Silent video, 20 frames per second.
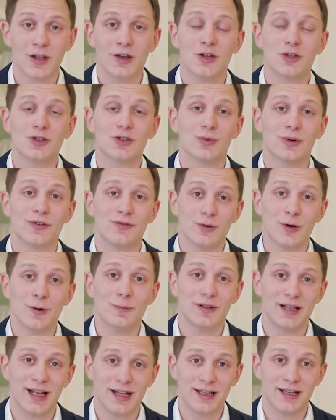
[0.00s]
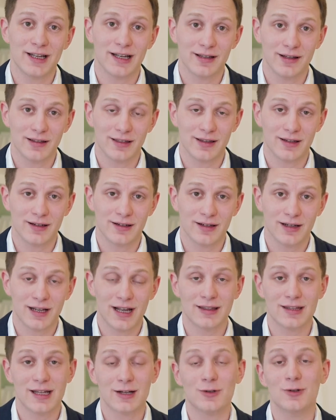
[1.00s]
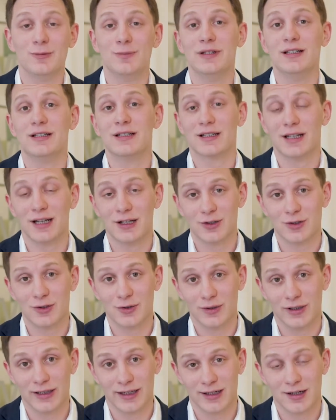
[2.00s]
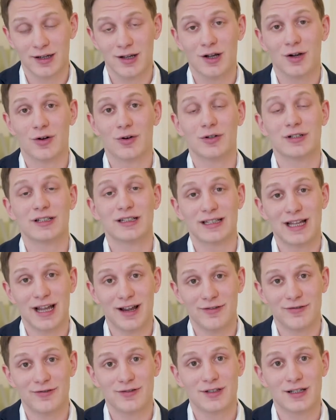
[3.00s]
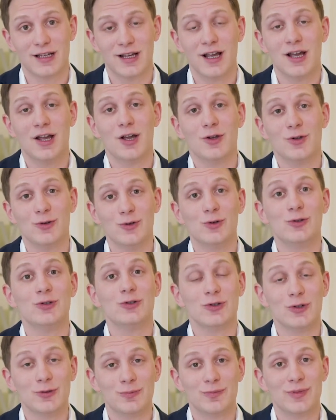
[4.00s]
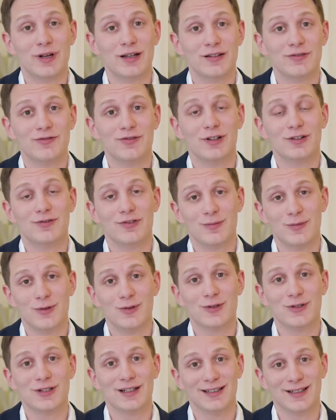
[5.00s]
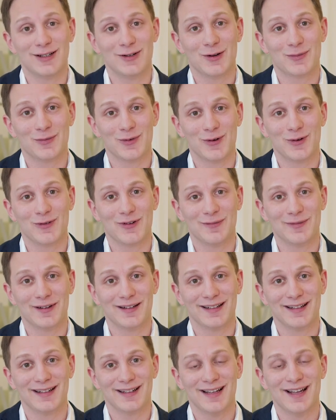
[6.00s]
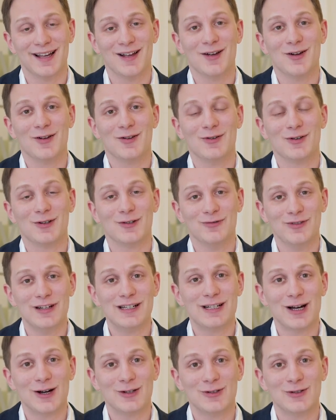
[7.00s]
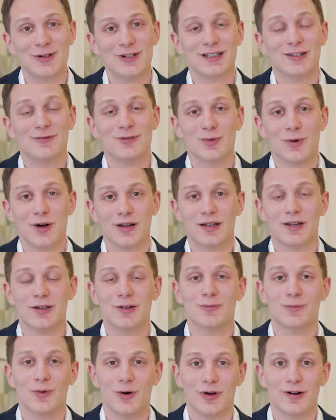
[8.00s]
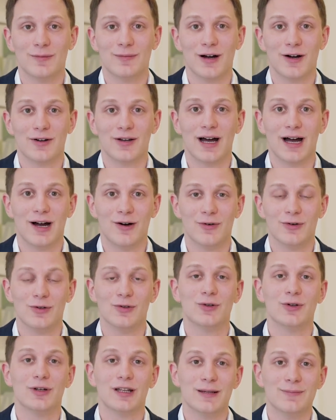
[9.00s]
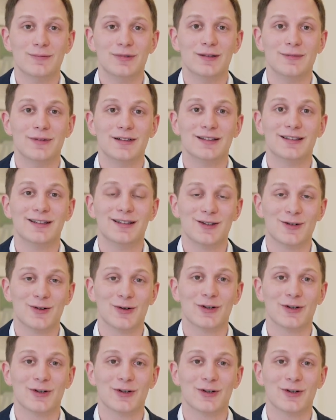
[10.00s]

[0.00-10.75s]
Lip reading: So if you're planning anything, and that could be scheduling or staffs, you should benefit from using linear programming. You can reach out to us if you want to hear more about how you could implement it in your